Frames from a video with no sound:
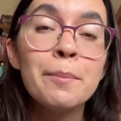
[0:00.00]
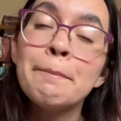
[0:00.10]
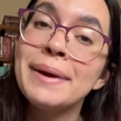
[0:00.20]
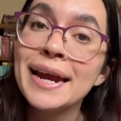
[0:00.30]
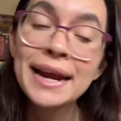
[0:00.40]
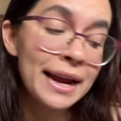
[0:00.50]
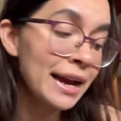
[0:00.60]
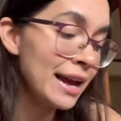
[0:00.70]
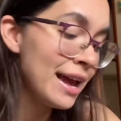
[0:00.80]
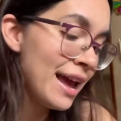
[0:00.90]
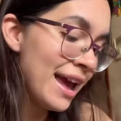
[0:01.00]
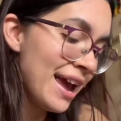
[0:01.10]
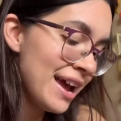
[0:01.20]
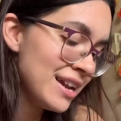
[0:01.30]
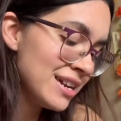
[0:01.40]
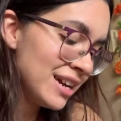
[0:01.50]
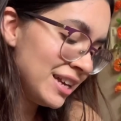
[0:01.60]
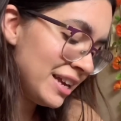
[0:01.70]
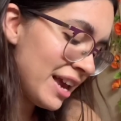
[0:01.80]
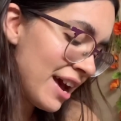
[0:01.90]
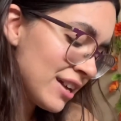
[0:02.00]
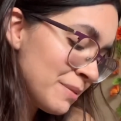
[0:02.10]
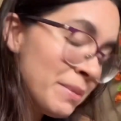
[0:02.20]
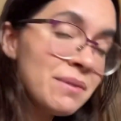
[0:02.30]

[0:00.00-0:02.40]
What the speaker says: being, and he has